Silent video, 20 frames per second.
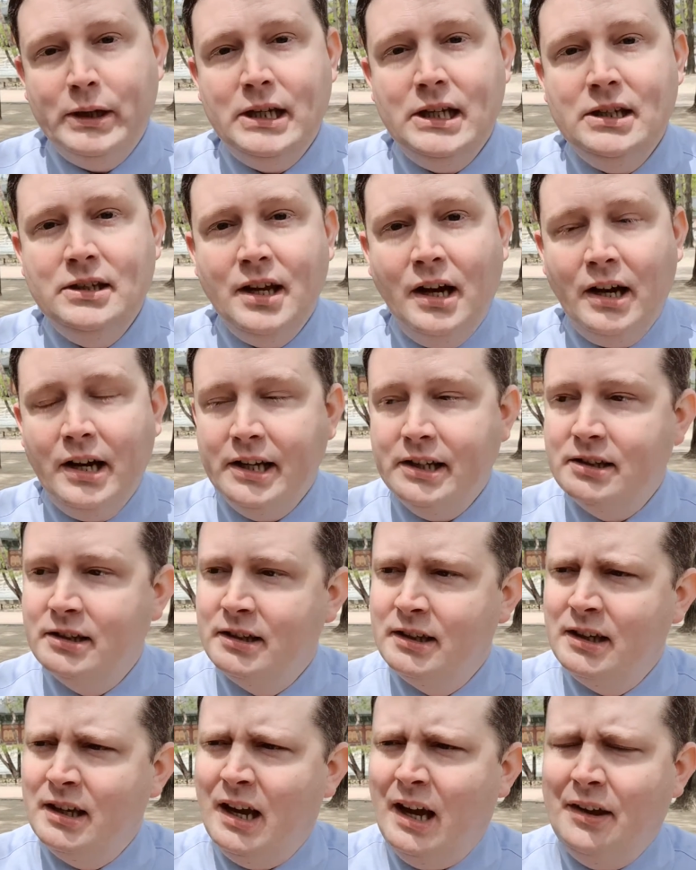he died,
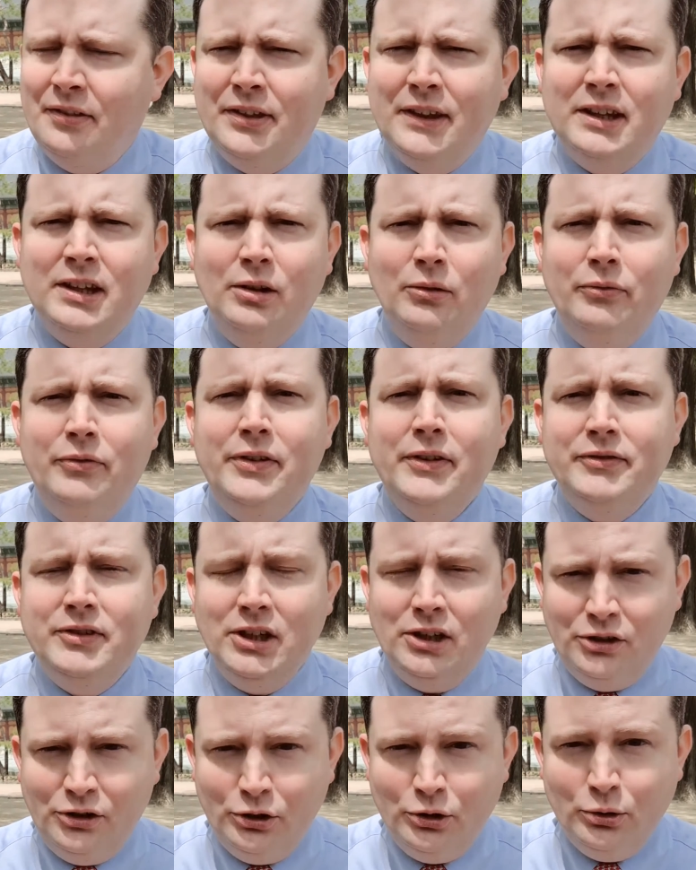I think in
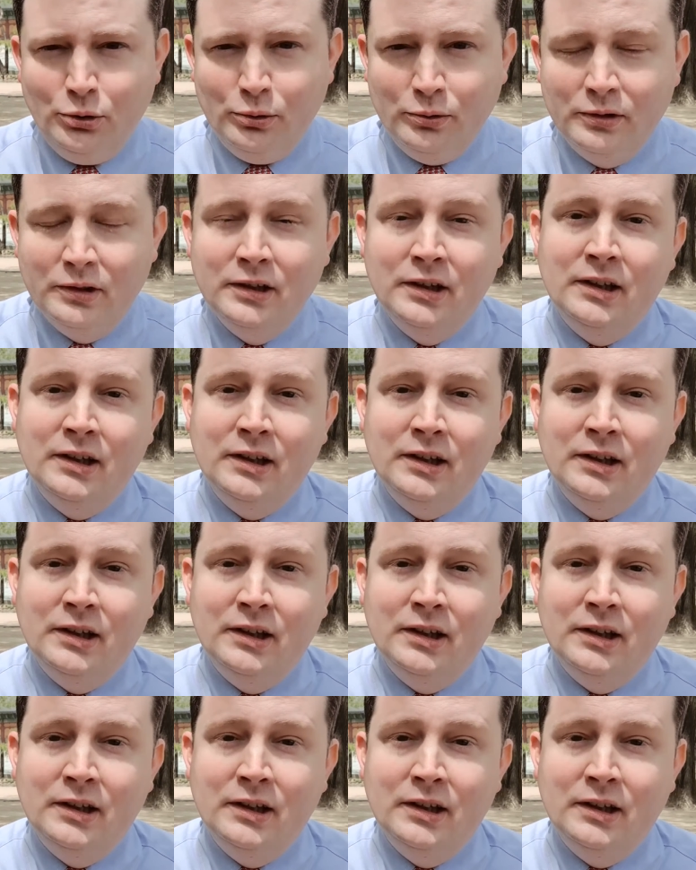52,